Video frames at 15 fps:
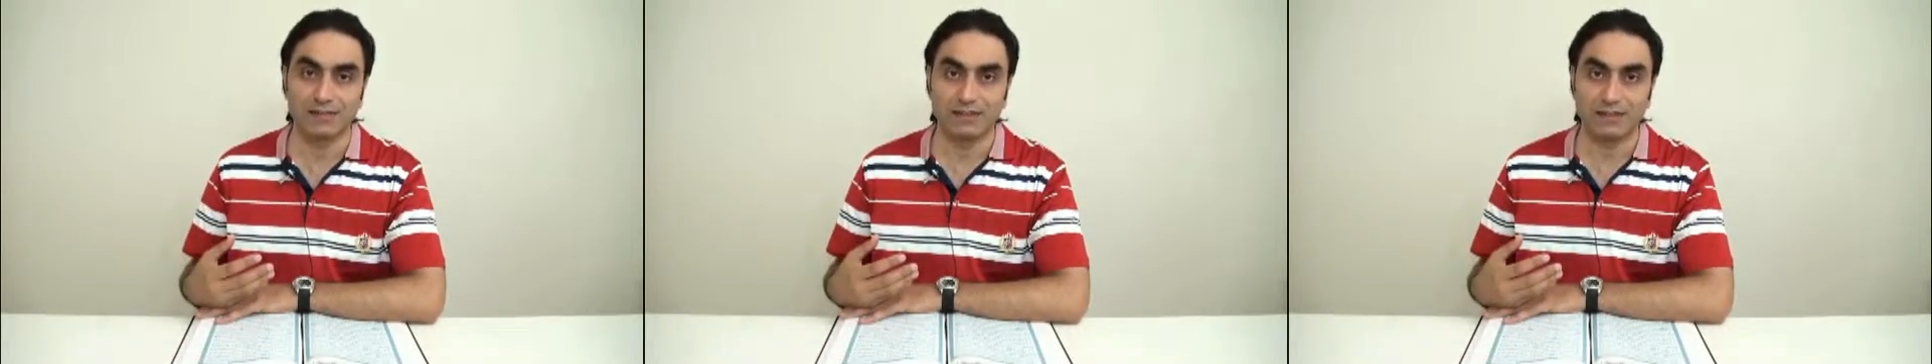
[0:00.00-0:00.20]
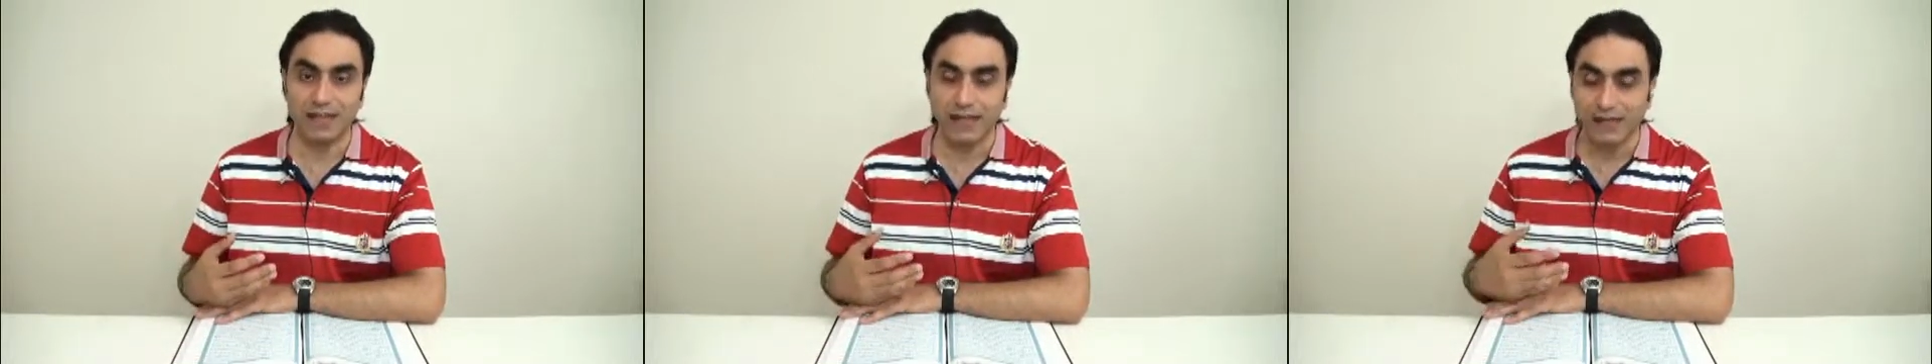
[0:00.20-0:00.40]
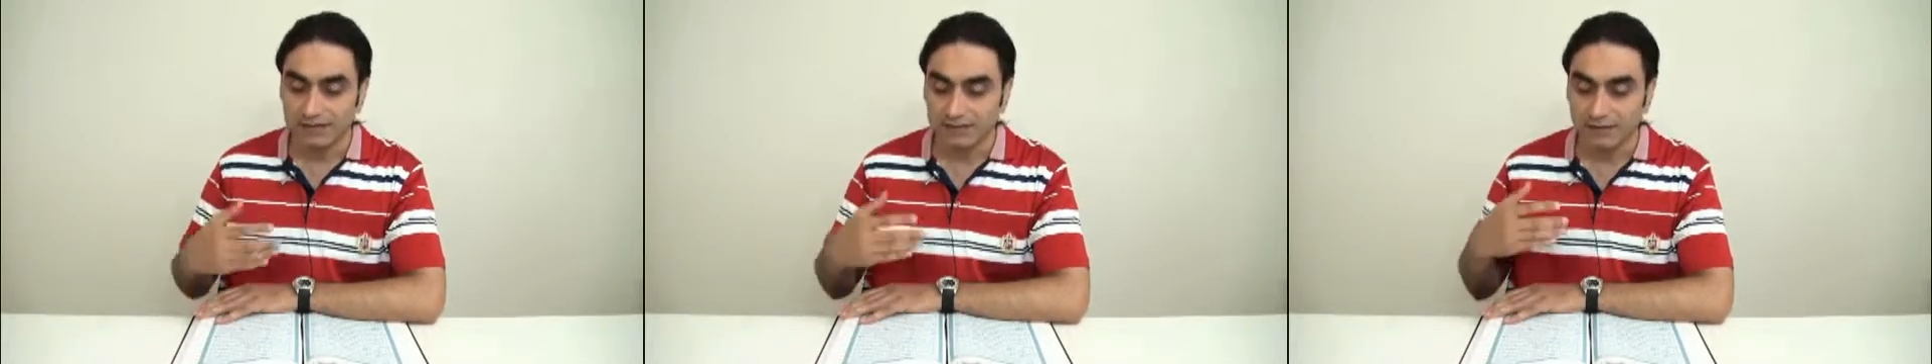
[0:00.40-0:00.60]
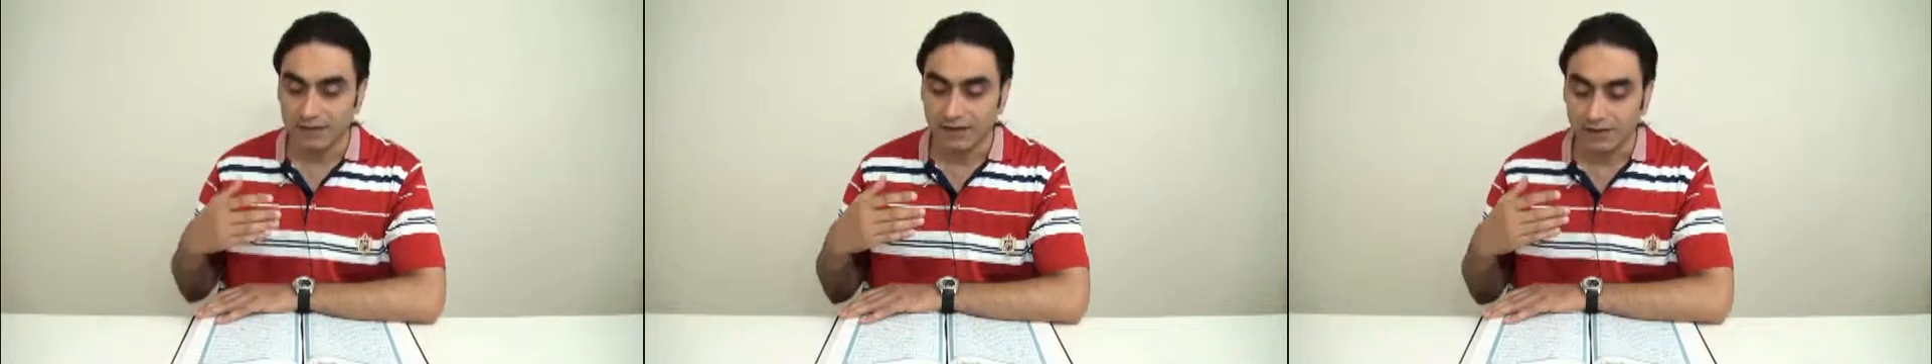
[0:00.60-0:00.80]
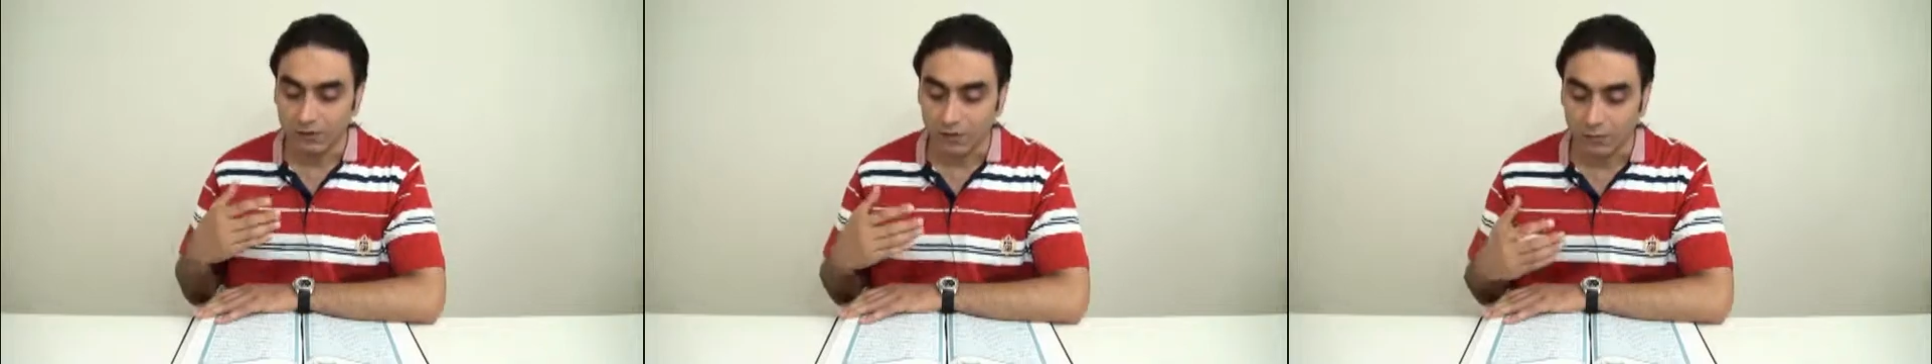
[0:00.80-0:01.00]
that
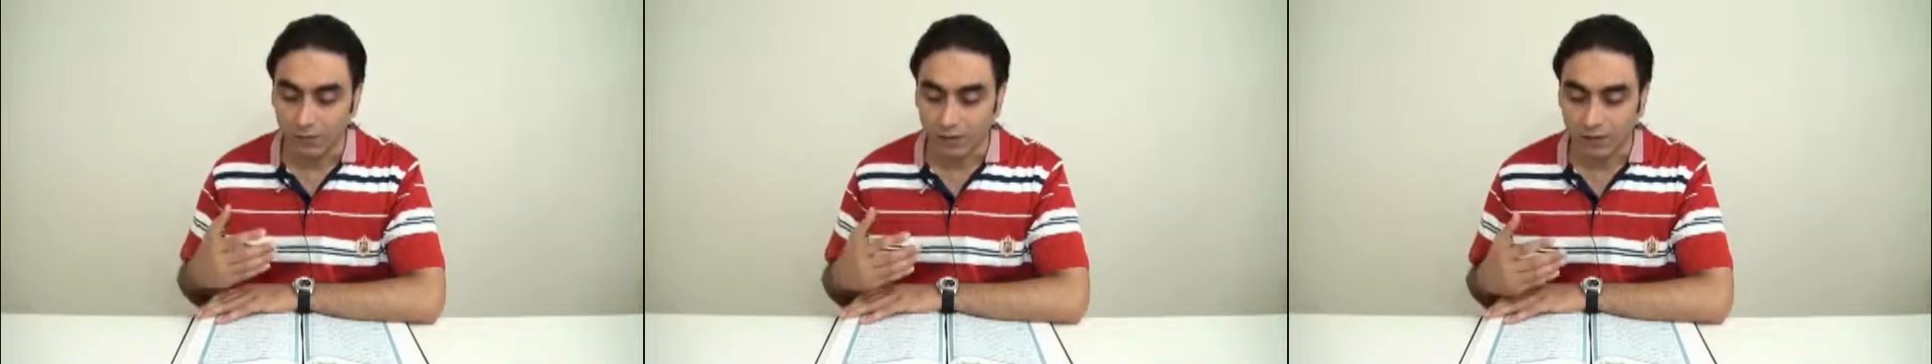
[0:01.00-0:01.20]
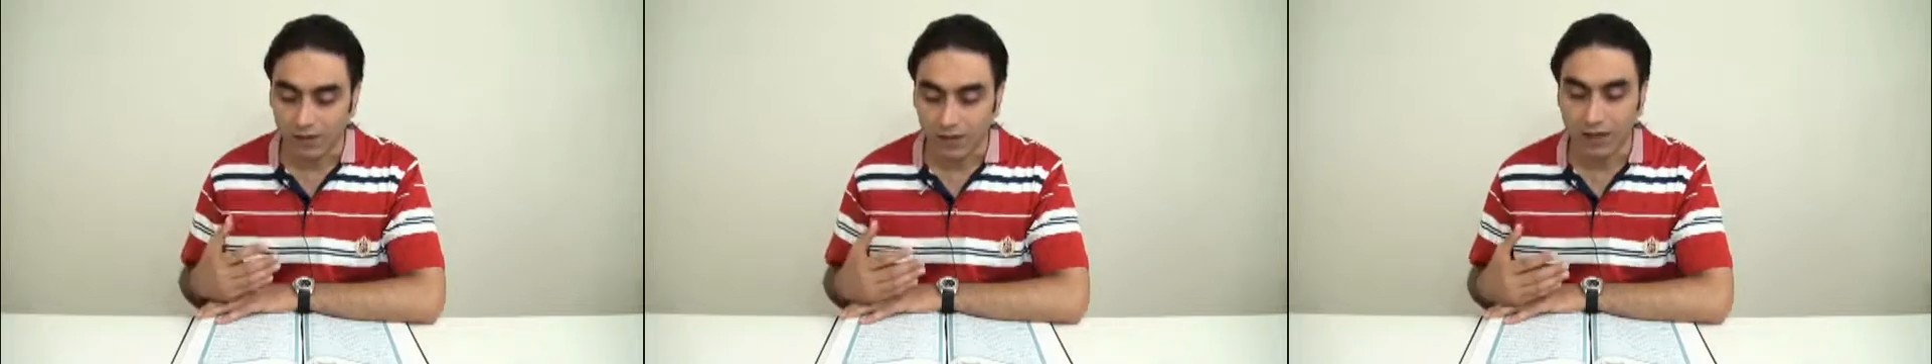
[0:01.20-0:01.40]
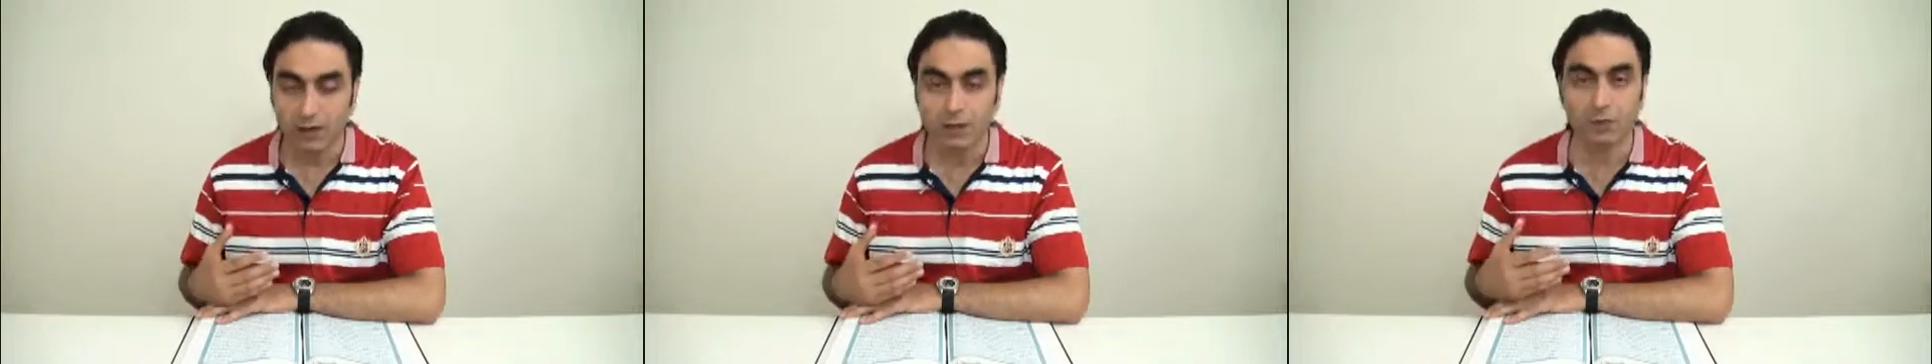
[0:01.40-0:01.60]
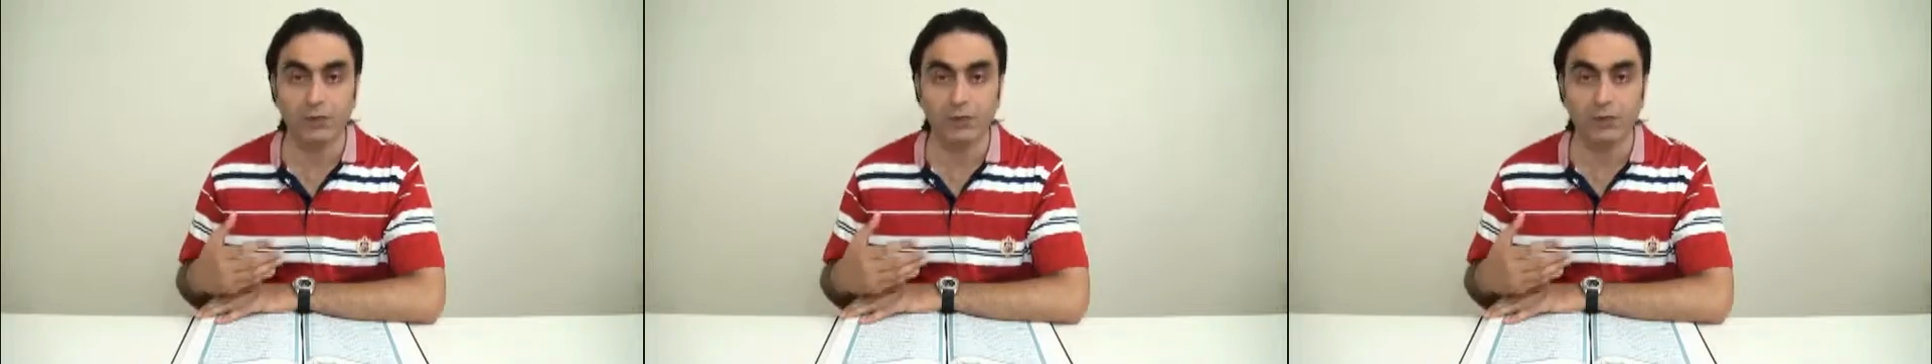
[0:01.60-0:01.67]
how